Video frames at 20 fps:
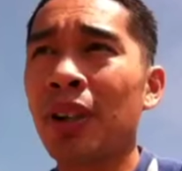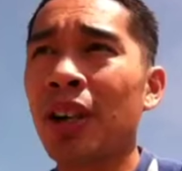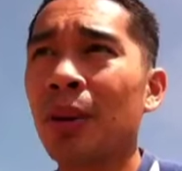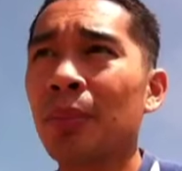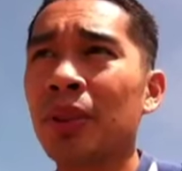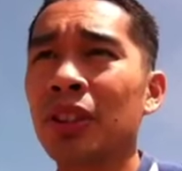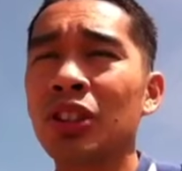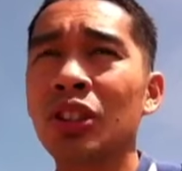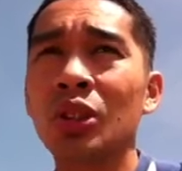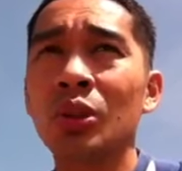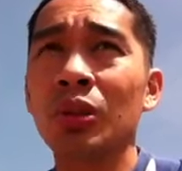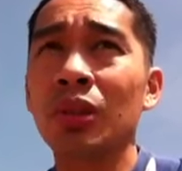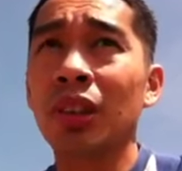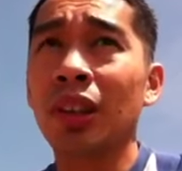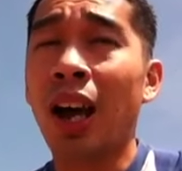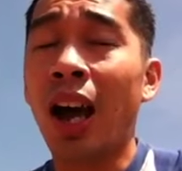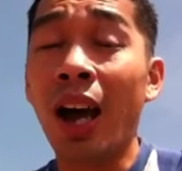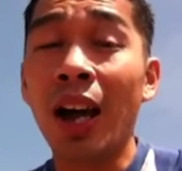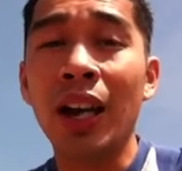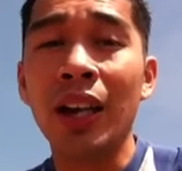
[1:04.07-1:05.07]
coming to you
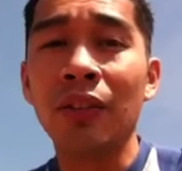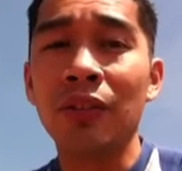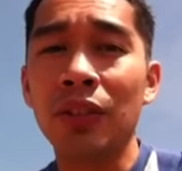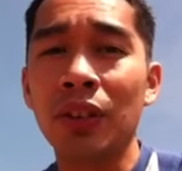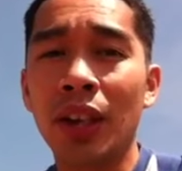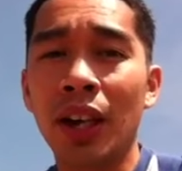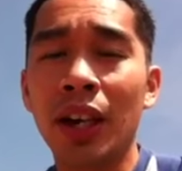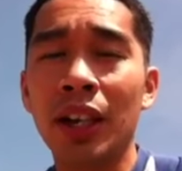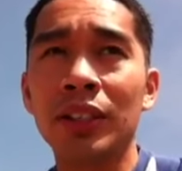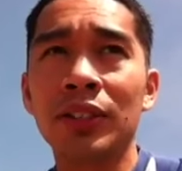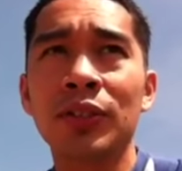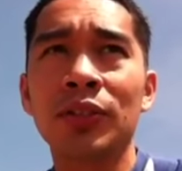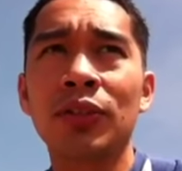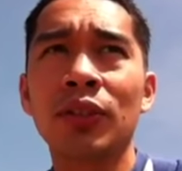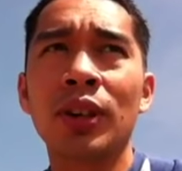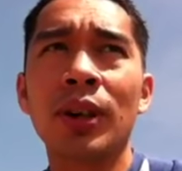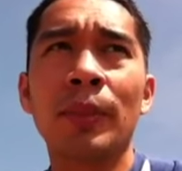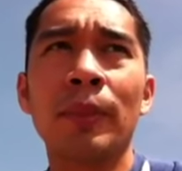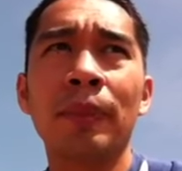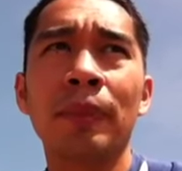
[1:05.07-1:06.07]
live, you guys,
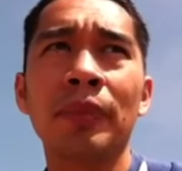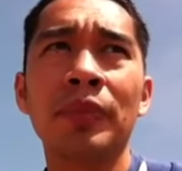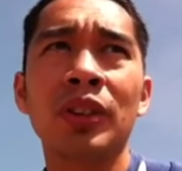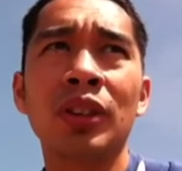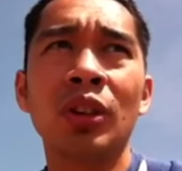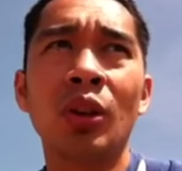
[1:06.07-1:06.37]
from,